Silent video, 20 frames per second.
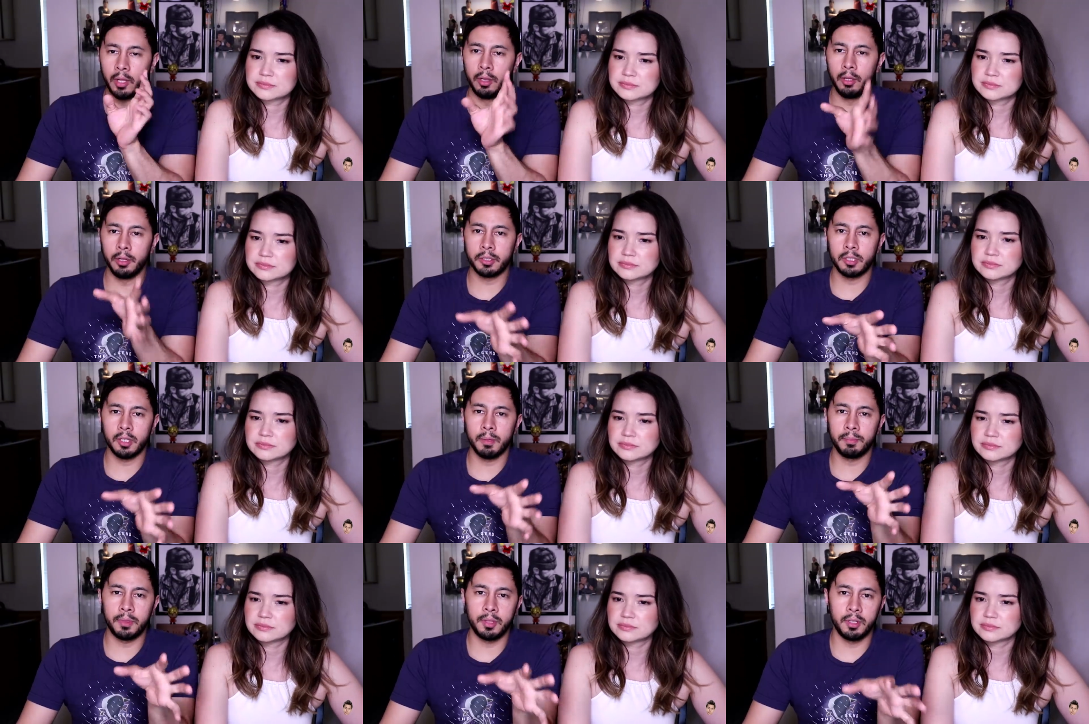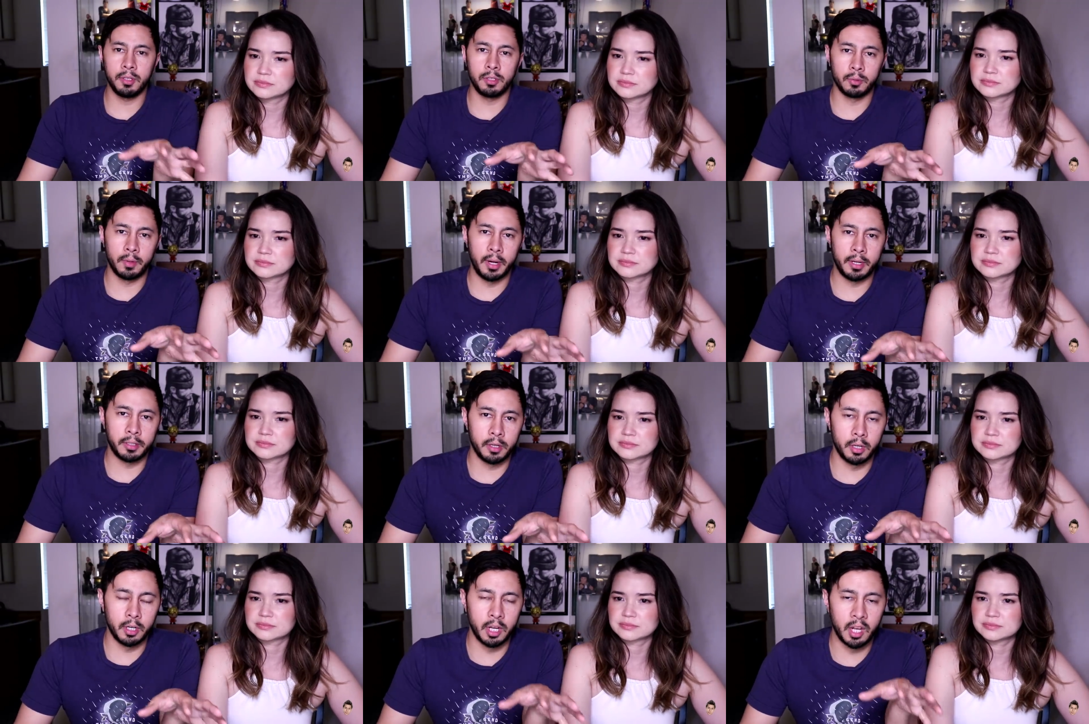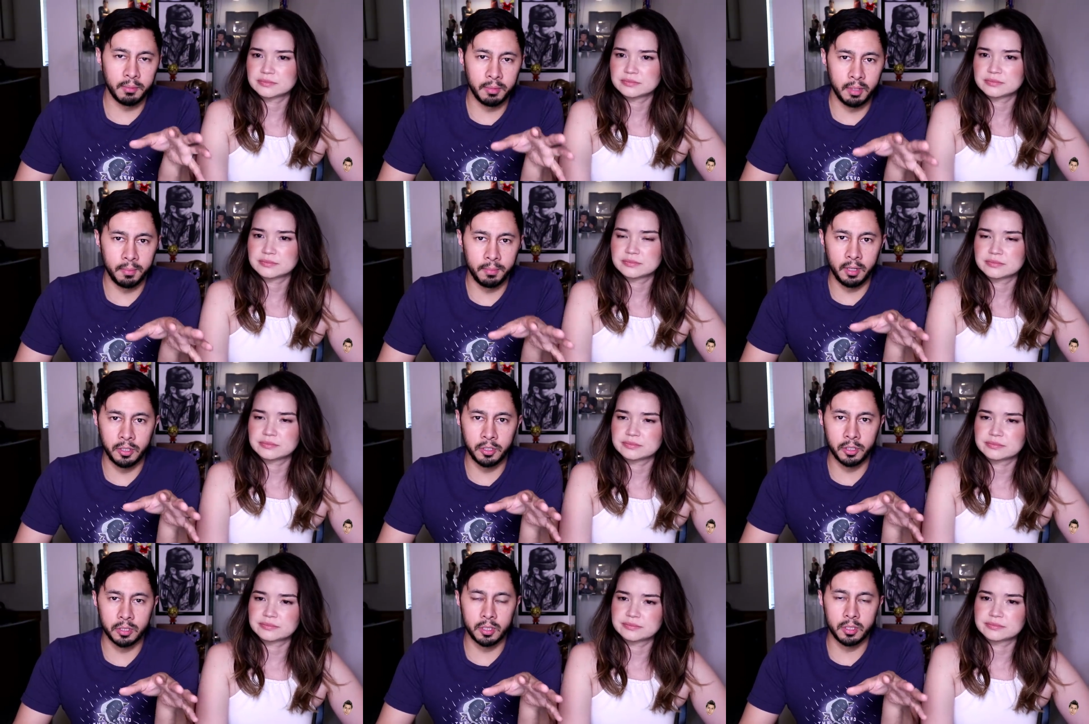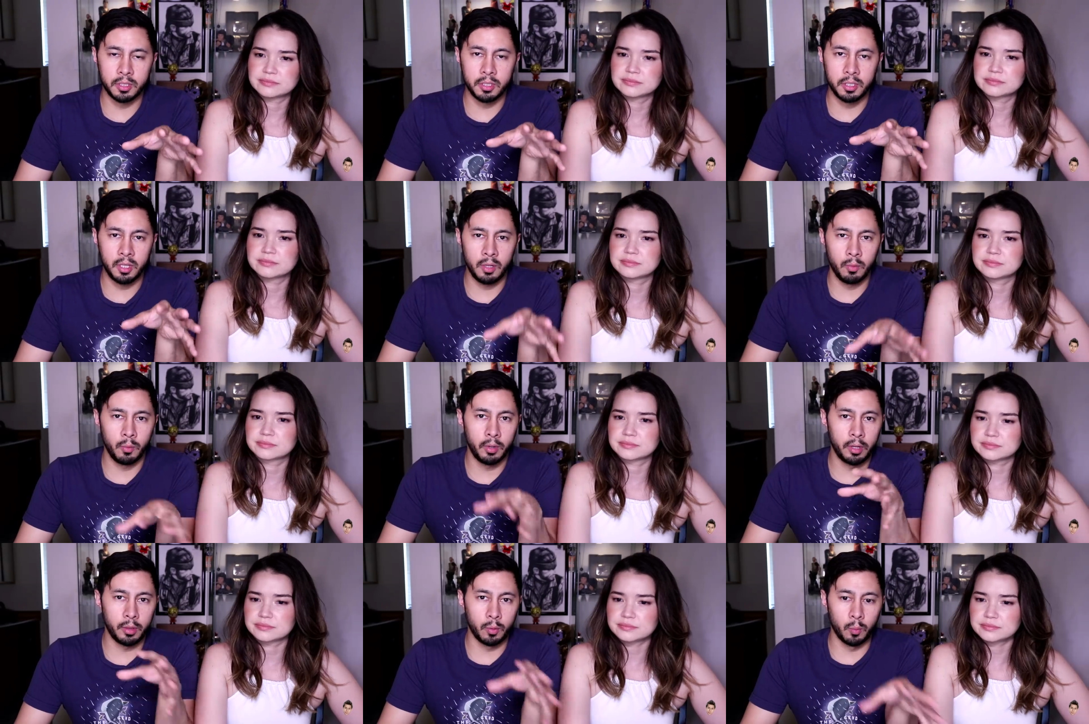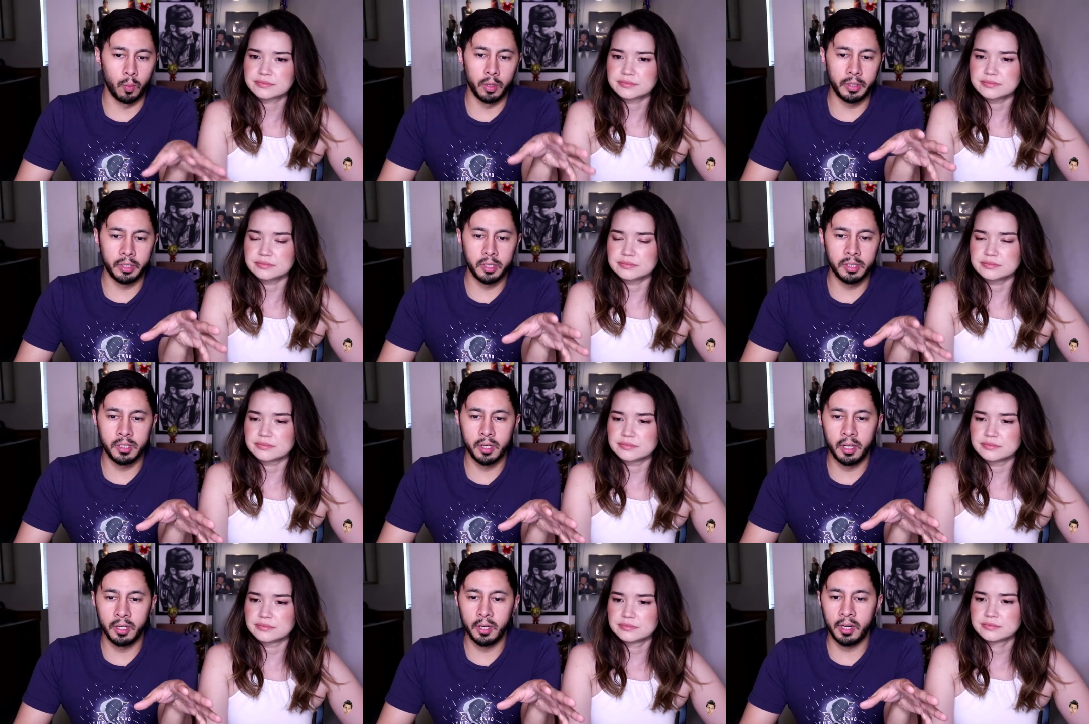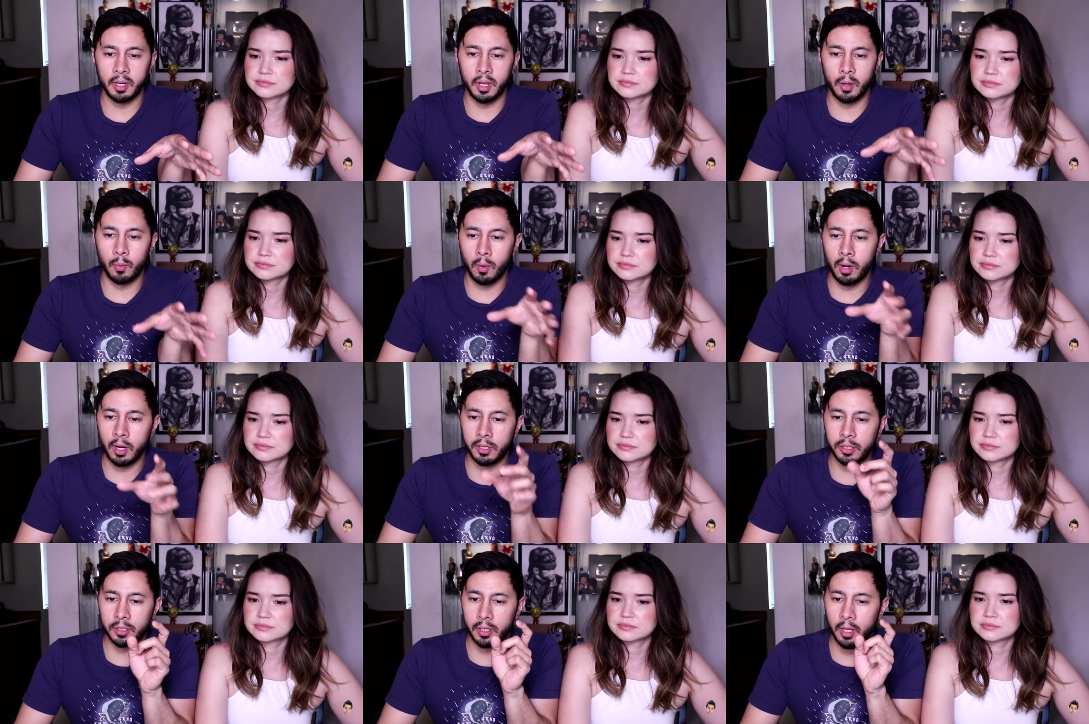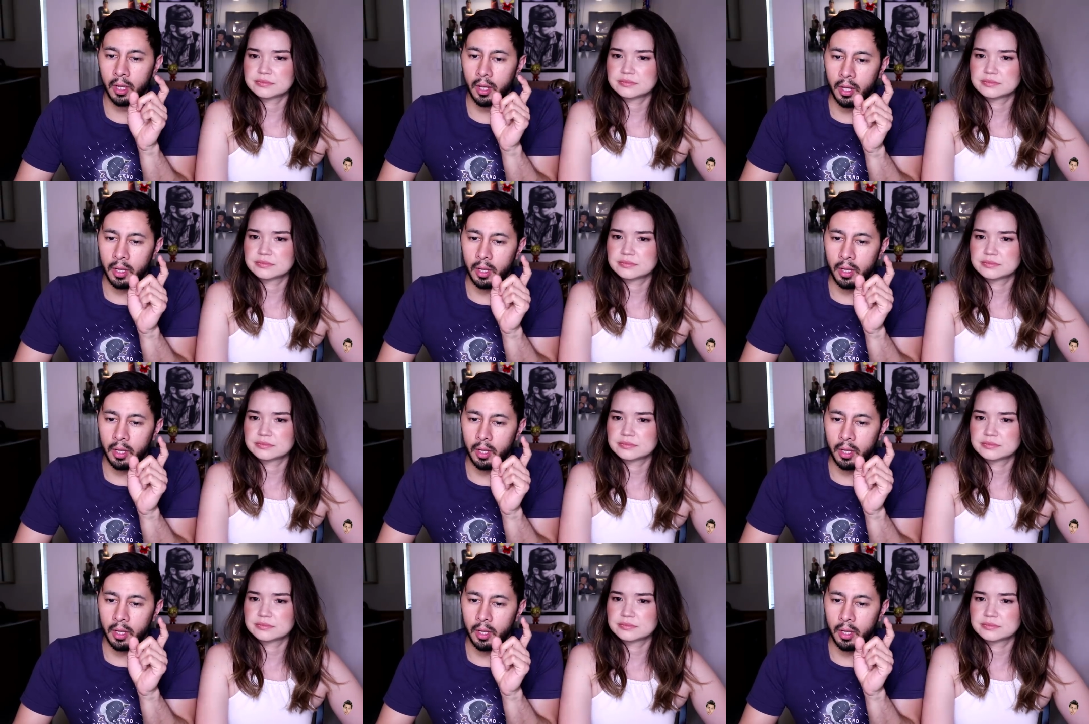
Speaker 1: I looked up the director on IMDb just to see what other work he's done, and I watched